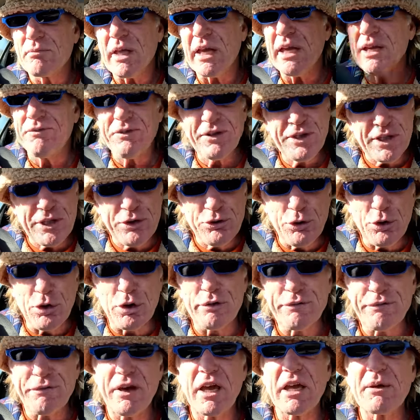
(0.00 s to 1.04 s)
Even in
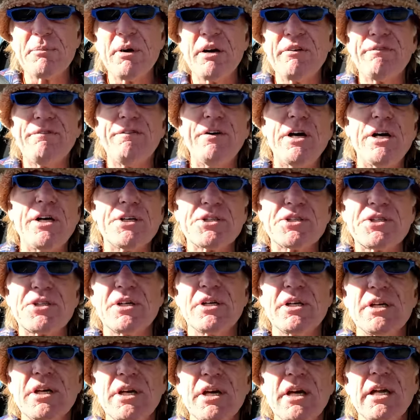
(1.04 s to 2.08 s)
Norfolk, my first
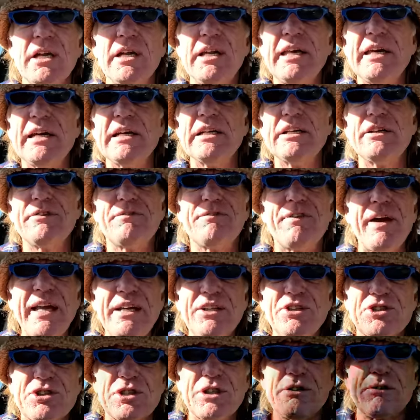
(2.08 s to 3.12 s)
little
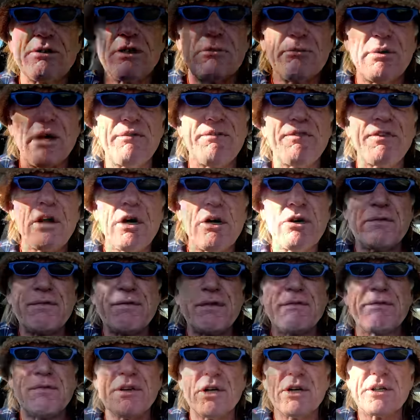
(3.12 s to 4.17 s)
adventure or my vlog
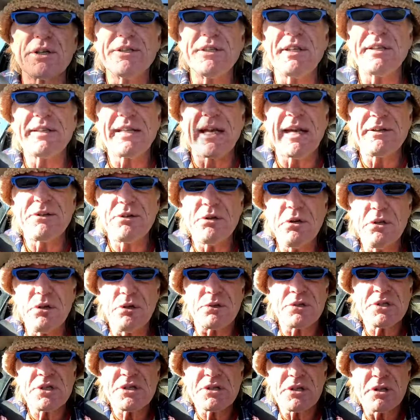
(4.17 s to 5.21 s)
for vlogging the Dead
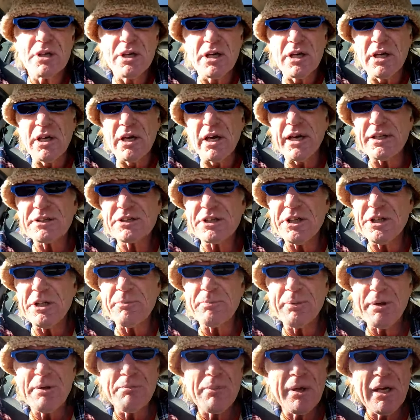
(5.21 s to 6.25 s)
Horse is going to
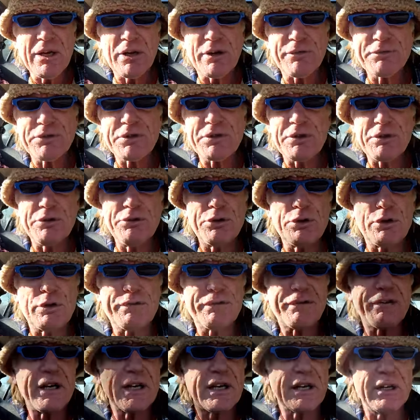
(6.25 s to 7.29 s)
be me off to the
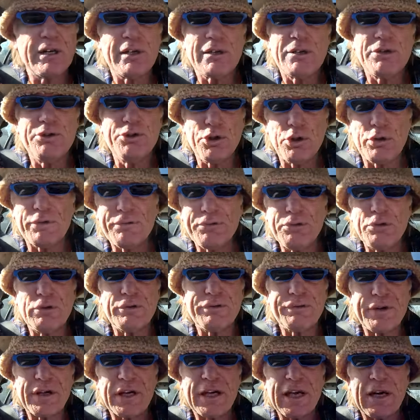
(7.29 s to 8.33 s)
Norfolk, North
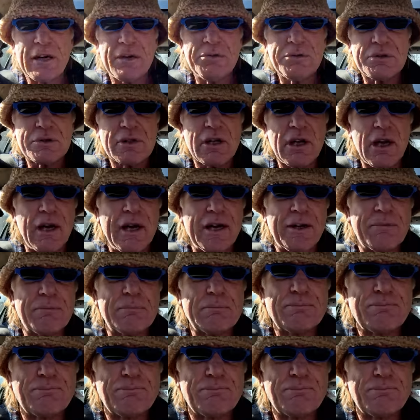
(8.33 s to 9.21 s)
Norfolk coastline.